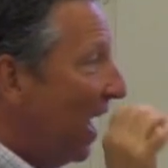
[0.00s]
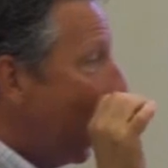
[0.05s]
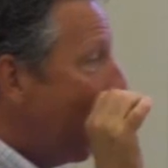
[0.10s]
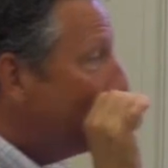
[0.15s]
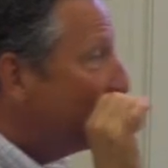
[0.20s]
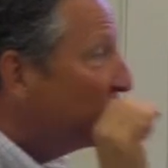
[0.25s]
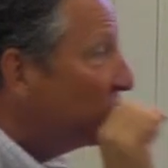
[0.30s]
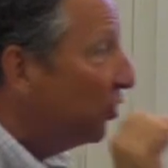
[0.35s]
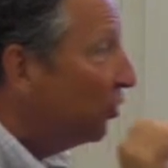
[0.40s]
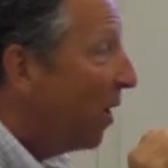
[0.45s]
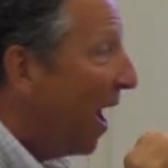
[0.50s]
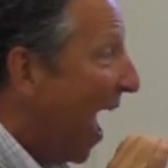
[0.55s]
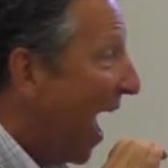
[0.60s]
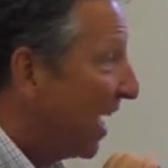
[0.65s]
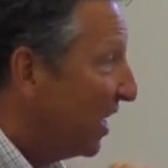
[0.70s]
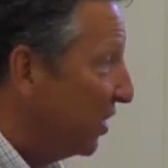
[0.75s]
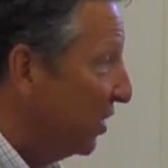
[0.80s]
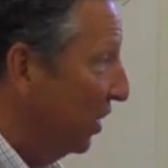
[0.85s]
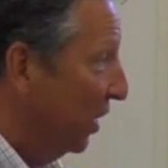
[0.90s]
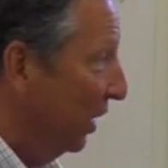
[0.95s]
and
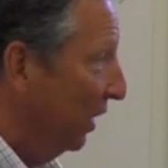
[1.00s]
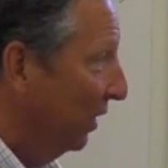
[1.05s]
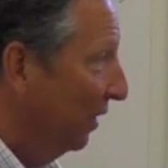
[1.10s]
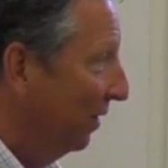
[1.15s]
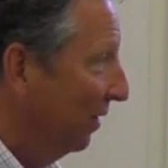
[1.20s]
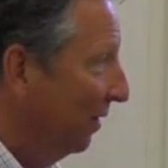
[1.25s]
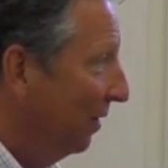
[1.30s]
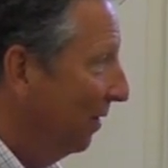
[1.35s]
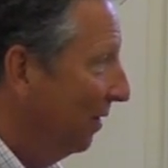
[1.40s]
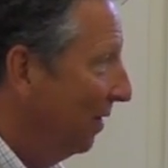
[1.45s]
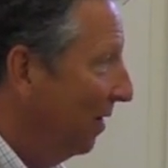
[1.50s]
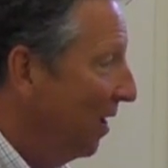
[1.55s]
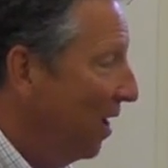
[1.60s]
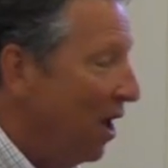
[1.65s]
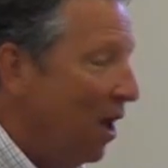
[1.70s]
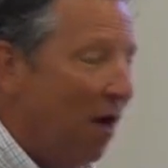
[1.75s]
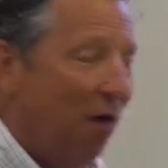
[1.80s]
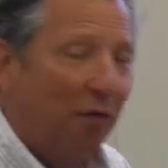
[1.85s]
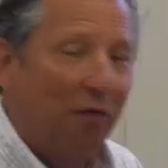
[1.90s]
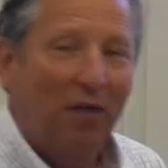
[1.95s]
abstraction.
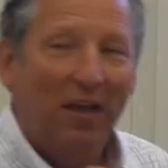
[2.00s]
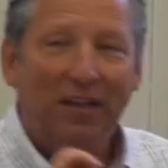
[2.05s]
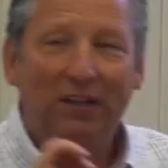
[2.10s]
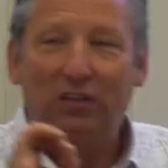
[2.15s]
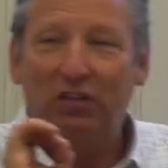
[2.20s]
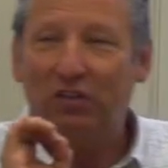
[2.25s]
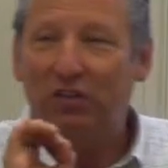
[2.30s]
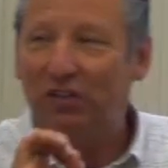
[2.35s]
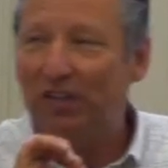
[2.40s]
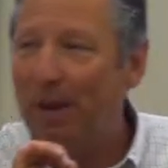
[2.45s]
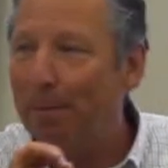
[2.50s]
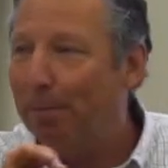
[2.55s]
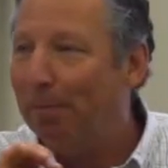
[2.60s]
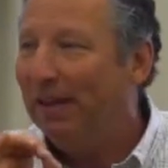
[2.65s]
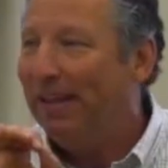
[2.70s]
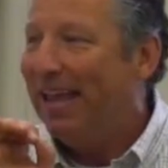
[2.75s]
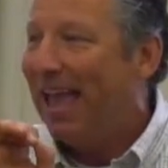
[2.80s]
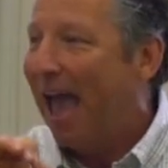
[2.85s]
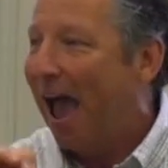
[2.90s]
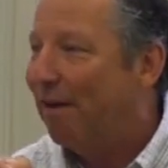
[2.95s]
They
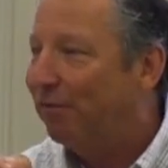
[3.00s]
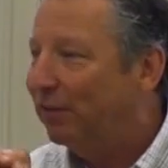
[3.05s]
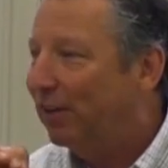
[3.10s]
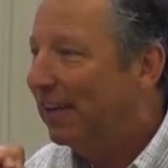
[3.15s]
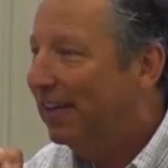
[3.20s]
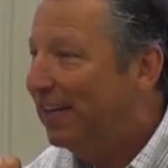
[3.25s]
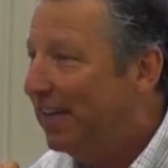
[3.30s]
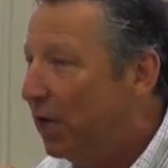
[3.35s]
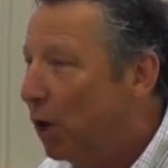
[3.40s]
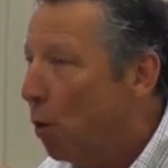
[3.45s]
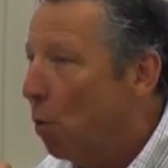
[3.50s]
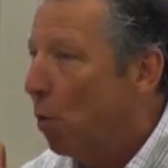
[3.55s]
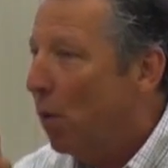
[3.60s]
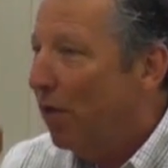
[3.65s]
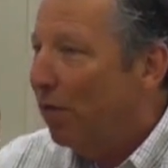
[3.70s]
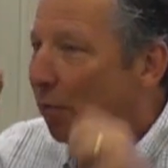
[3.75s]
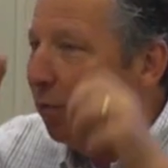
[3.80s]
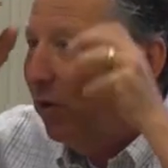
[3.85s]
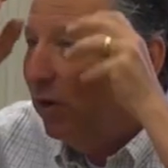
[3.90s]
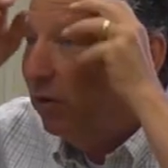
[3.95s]
simply have to deal
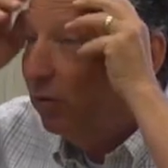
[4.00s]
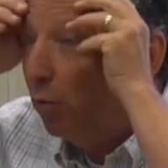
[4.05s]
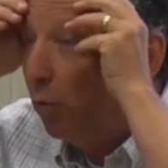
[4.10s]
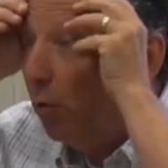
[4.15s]
with what's,